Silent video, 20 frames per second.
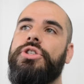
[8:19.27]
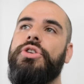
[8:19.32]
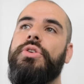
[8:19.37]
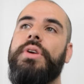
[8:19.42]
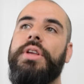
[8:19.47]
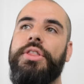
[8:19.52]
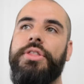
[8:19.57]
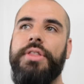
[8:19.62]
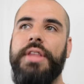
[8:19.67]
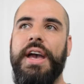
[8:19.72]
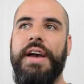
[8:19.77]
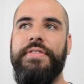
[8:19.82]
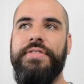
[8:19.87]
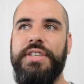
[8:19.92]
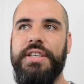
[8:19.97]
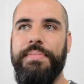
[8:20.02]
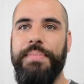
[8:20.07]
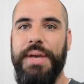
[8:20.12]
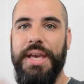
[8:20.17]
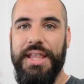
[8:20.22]
So you can
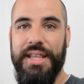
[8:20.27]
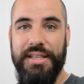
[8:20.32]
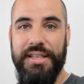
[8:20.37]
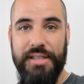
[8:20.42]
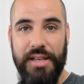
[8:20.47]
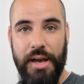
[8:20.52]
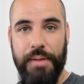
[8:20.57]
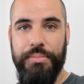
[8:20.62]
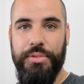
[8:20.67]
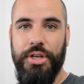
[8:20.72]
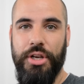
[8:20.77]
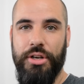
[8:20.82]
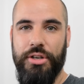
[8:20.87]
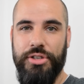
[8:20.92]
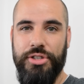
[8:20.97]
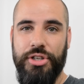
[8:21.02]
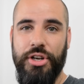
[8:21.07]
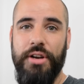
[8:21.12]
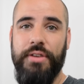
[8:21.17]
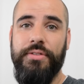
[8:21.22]
FTP this up to your
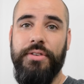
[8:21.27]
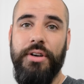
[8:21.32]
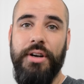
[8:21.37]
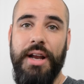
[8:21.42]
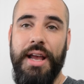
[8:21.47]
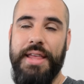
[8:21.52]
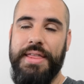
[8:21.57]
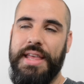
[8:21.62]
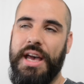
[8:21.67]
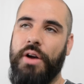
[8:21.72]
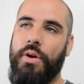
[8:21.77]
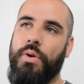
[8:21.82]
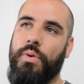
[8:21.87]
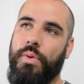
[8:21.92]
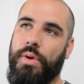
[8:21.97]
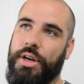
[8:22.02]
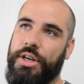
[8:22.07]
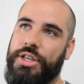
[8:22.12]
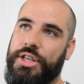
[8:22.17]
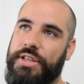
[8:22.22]
server and that will
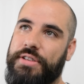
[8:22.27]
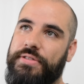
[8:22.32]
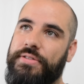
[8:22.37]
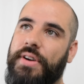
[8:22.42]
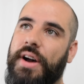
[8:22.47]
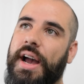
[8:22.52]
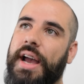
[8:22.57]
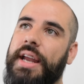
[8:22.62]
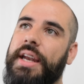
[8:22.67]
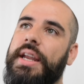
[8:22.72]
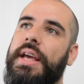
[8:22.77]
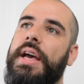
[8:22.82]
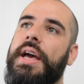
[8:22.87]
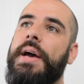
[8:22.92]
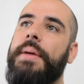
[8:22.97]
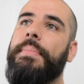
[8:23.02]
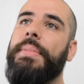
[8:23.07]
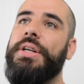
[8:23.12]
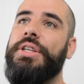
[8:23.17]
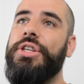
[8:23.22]
work just fine.
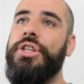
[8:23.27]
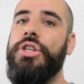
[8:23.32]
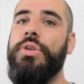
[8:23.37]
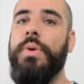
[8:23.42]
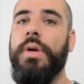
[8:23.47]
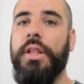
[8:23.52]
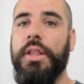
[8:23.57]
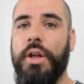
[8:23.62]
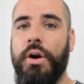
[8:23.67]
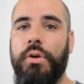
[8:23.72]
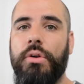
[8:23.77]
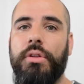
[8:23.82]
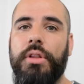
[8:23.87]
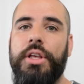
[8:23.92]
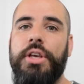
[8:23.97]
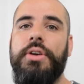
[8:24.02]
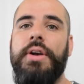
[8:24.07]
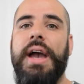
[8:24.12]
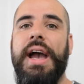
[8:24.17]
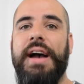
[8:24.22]
But to do it
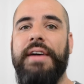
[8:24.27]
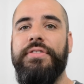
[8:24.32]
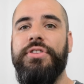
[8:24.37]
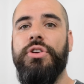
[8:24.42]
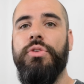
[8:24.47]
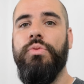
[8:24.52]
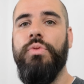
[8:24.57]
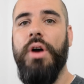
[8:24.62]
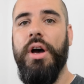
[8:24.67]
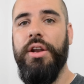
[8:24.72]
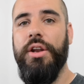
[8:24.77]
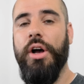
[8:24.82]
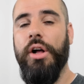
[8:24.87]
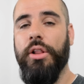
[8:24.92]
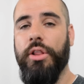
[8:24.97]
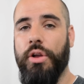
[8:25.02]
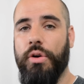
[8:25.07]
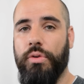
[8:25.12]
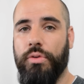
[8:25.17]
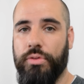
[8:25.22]
locally, you have to run a
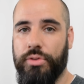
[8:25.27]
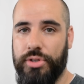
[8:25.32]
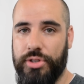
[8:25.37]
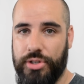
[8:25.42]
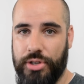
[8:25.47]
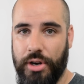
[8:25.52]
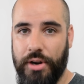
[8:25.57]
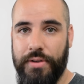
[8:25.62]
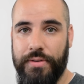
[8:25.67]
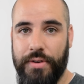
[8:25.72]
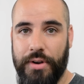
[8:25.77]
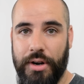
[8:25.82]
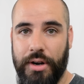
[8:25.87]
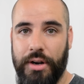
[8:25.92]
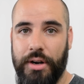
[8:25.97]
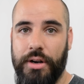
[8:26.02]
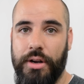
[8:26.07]
local server